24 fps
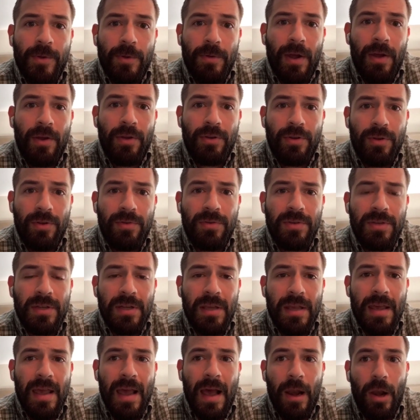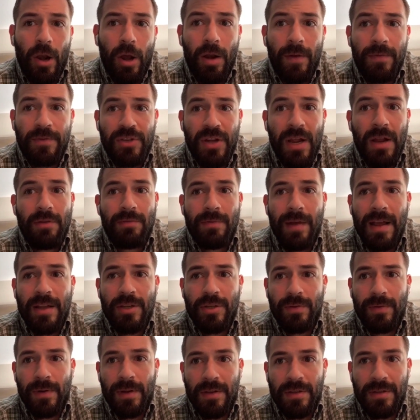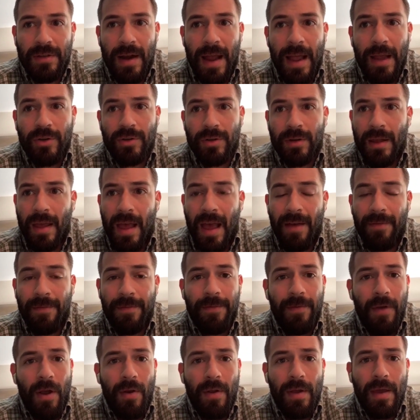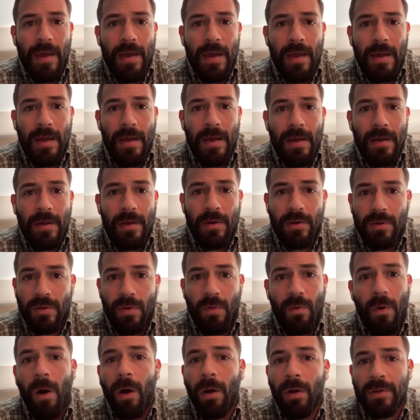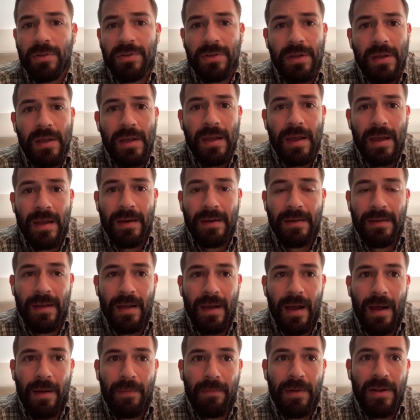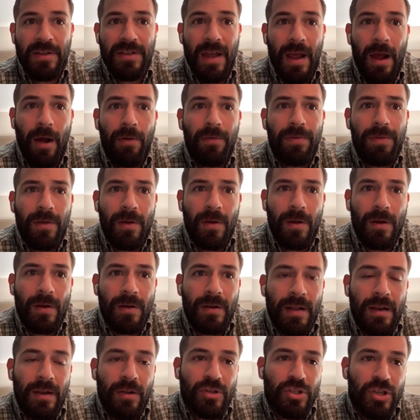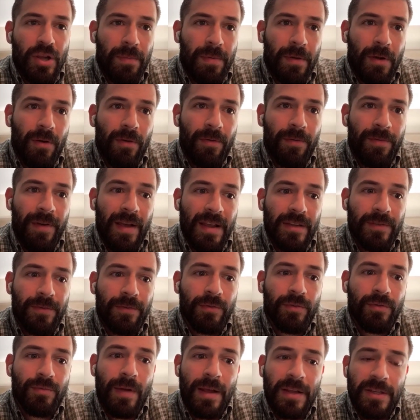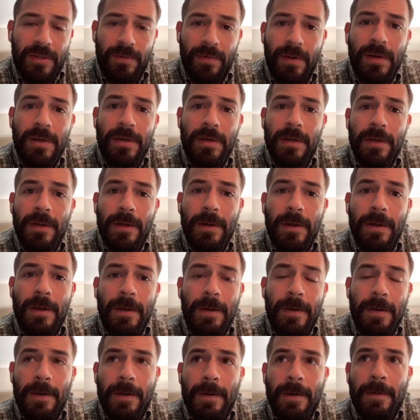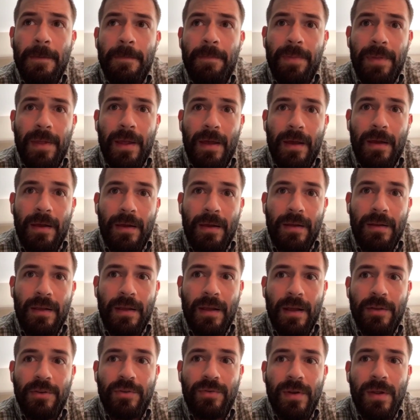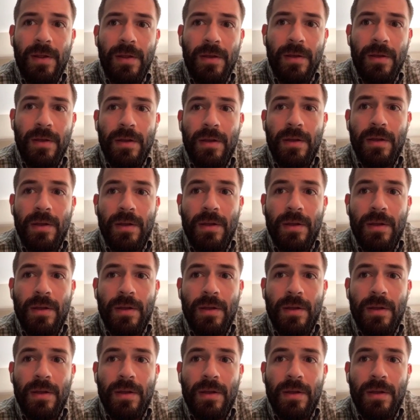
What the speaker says: So now you do see a lot of chain restaurants that actually have very good quality and are much healthier than a typical fast food restaurant in the country.